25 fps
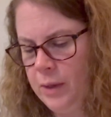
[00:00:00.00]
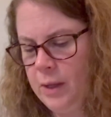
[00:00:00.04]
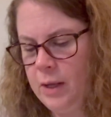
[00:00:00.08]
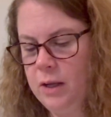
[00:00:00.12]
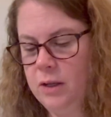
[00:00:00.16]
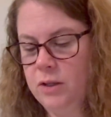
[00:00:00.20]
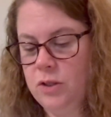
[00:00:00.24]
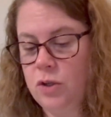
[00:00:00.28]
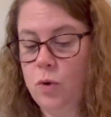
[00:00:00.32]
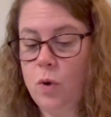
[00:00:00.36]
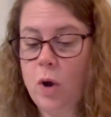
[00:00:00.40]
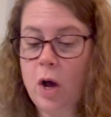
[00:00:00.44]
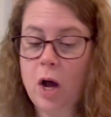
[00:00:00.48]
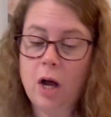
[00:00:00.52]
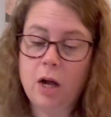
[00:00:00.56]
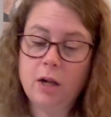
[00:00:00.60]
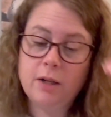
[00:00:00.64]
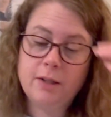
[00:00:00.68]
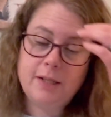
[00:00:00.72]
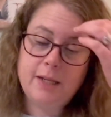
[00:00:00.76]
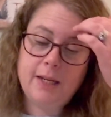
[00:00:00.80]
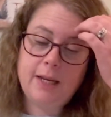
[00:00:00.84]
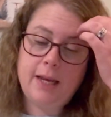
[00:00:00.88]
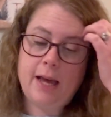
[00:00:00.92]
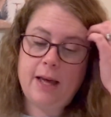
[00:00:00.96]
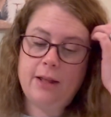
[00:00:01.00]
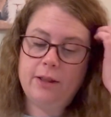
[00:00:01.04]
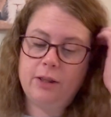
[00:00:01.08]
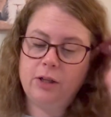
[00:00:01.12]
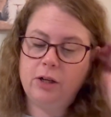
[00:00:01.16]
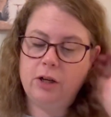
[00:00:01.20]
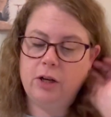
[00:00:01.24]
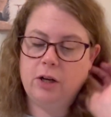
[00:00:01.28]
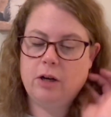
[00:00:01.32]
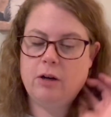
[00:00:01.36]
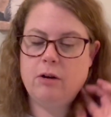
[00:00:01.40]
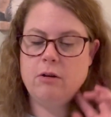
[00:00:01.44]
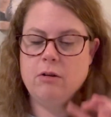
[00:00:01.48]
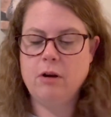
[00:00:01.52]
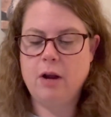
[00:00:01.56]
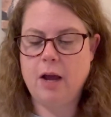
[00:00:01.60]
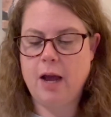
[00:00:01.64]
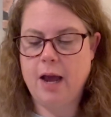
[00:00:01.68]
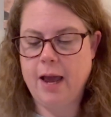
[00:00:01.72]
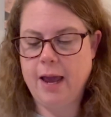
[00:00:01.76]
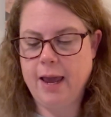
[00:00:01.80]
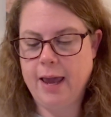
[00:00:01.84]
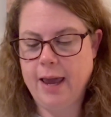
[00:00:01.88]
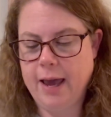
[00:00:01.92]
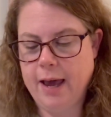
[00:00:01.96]
So all together,
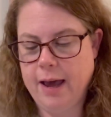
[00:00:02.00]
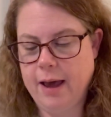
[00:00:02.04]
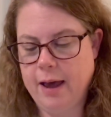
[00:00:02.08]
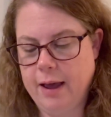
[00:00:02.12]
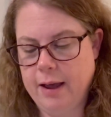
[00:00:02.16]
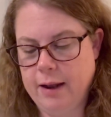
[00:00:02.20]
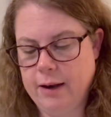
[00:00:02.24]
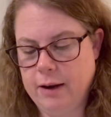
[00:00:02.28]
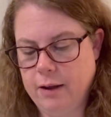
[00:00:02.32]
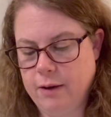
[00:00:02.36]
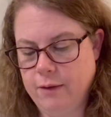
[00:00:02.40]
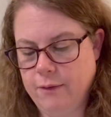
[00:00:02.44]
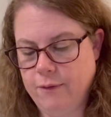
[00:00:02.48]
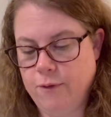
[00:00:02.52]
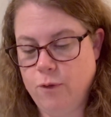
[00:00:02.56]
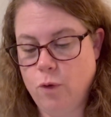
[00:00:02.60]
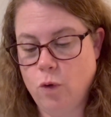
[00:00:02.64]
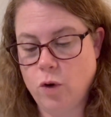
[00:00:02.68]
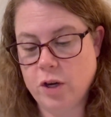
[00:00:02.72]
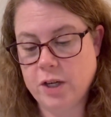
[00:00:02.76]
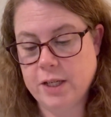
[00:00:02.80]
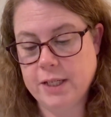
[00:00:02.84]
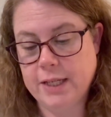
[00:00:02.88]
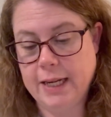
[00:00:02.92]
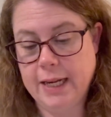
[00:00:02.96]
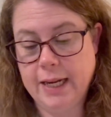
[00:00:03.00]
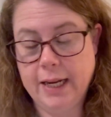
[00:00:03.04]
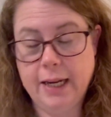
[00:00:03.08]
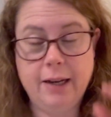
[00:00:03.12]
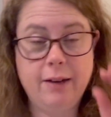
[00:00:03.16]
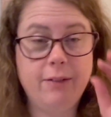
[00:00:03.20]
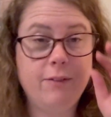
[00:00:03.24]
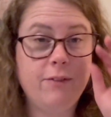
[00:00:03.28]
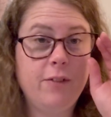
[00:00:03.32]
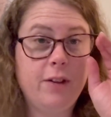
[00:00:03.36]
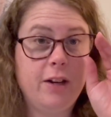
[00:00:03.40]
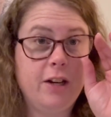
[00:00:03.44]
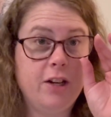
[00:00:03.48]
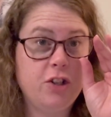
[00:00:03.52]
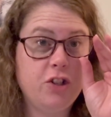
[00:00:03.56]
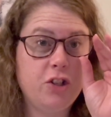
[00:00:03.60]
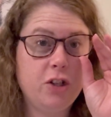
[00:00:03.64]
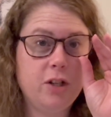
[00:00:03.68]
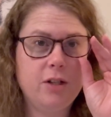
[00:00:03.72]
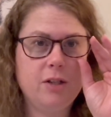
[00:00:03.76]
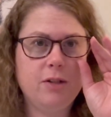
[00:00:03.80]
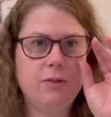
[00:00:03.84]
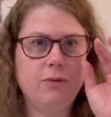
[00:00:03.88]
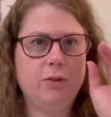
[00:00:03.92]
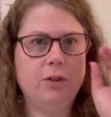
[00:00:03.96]
I had 14
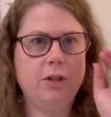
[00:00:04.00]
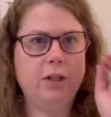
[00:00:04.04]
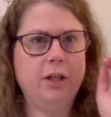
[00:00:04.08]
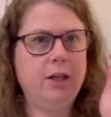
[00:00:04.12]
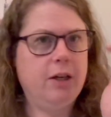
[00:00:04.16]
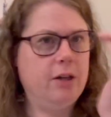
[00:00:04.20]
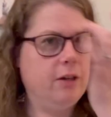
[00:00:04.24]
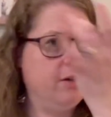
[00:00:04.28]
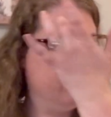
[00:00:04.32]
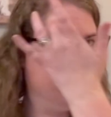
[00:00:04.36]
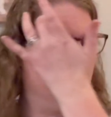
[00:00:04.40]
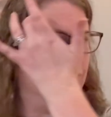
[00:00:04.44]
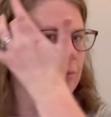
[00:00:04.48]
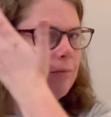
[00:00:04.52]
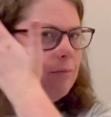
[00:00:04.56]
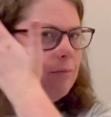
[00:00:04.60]
finishes for the year